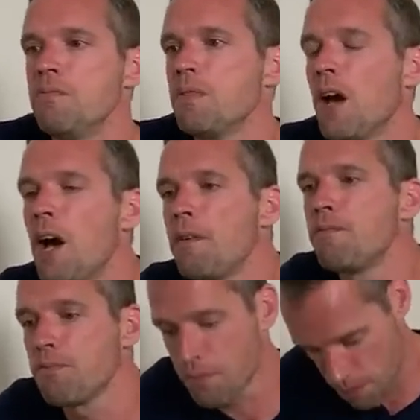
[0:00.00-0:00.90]

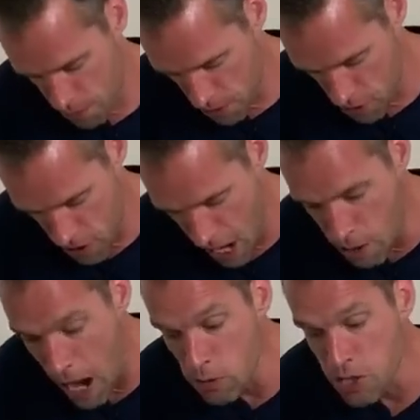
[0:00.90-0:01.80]

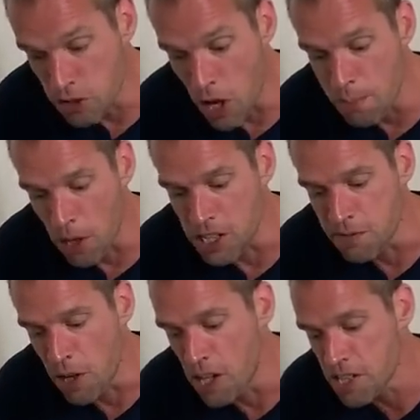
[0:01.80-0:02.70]
How to grow plants
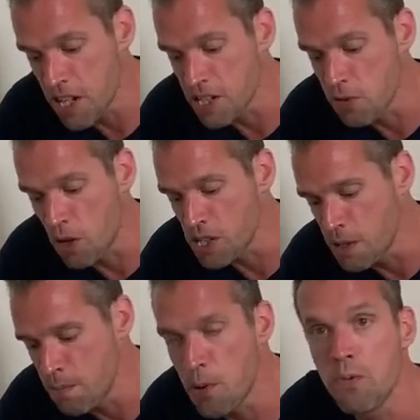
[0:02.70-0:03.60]
faster is quite
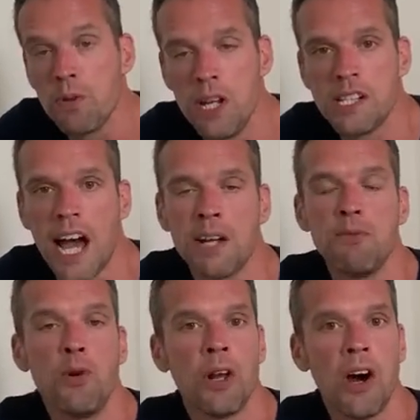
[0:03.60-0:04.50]
simple. You need to add
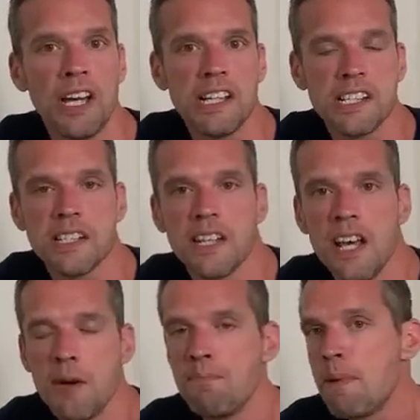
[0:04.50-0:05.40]
more light,
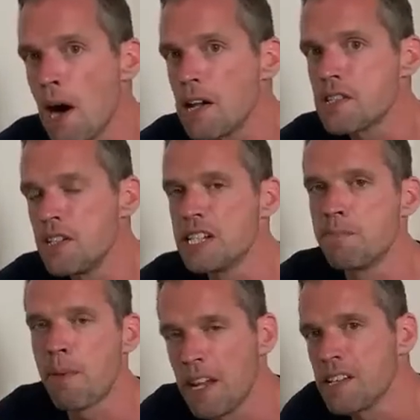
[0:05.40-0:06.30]
but you need to
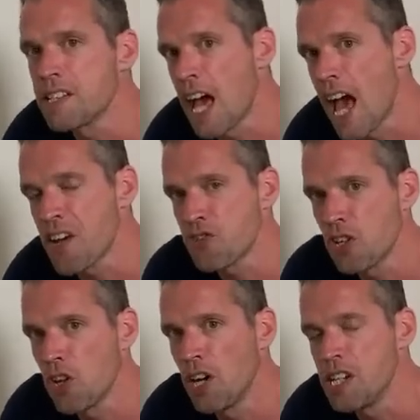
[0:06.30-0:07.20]
balance that extra
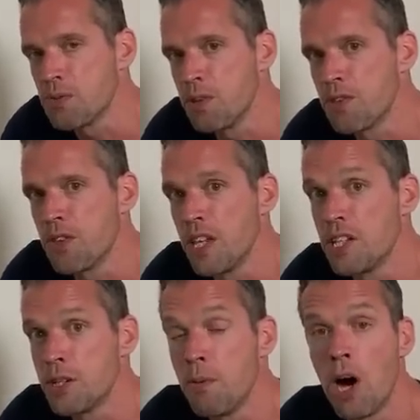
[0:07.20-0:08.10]
light with the
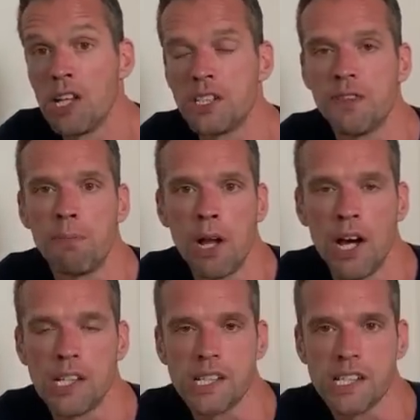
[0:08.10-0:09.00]
demands of the
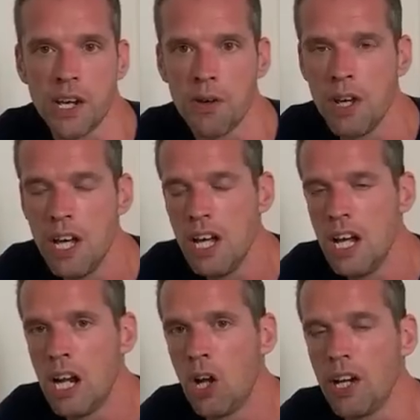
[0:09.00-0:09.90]
plants. So
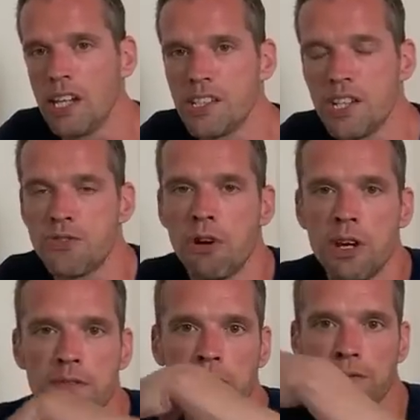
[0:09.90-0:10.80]
light is the
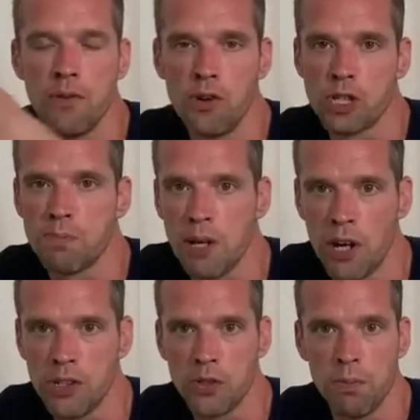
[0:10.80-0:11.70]
driving force
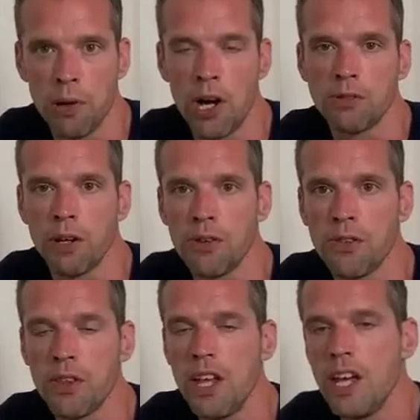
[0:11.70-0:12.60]
behind all plant
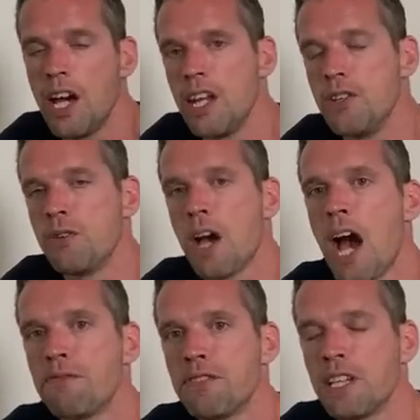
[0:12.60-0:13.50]
growth, and then you
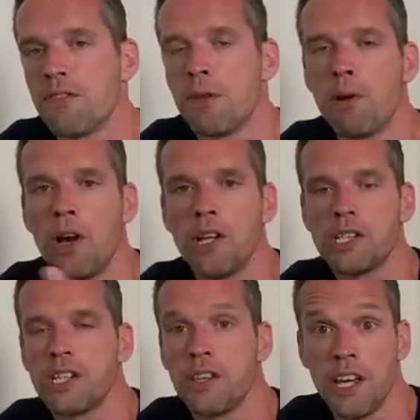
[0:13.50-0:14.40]
have to give the
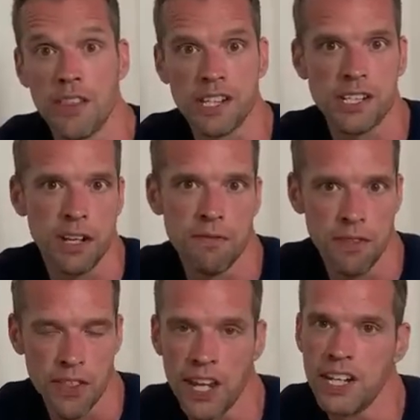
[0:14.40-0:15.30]
plants the other stuff
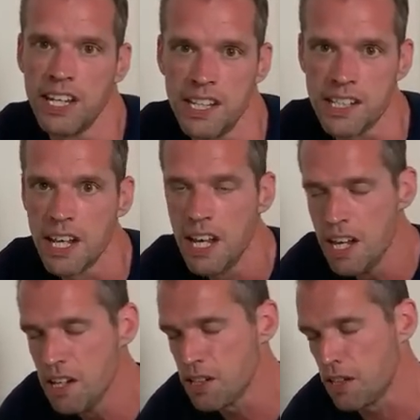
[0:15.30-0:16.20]
that they need.
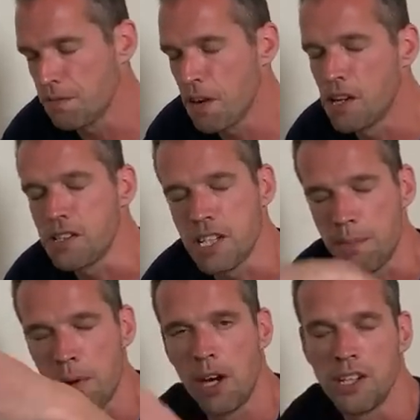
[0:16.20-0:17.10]
So the faster the
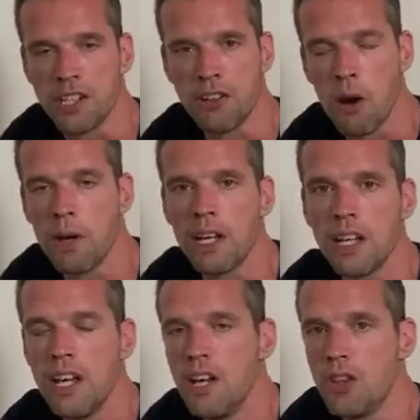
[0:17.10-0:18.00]
plant is growing,
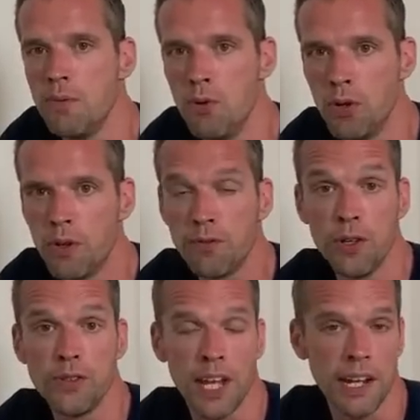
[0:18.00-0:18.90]
the more
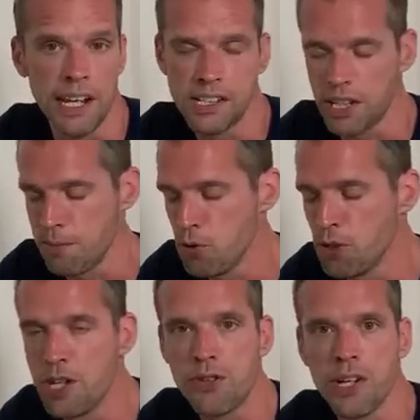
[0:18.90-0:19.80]
food they need. So the more
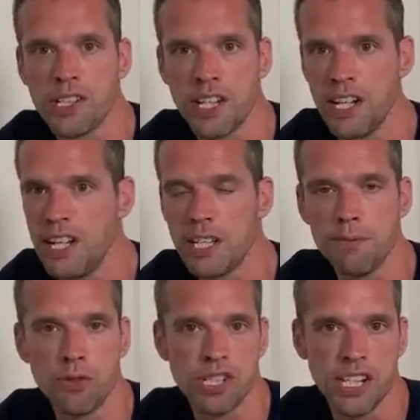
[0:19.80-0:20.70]
nutrients they need, the
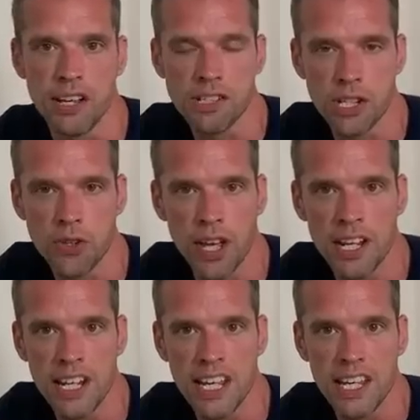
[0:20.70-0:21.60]
more CO2 they
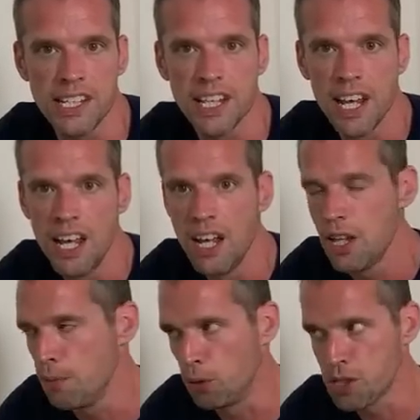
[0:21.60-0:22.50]
need,
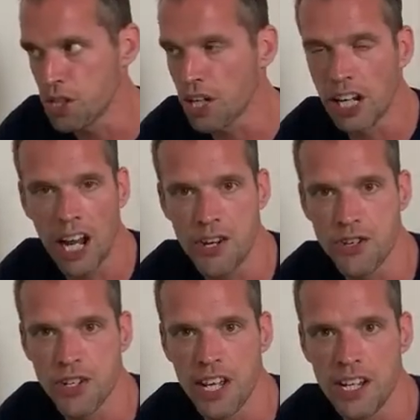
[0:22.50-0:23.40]
the more
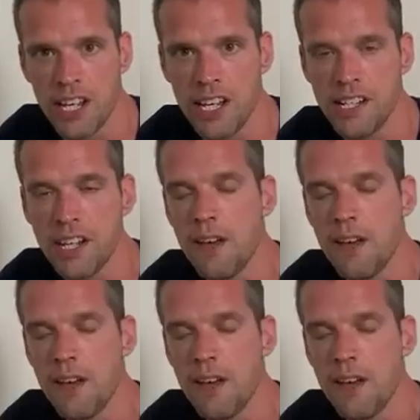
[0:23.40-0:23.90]
circulation they need.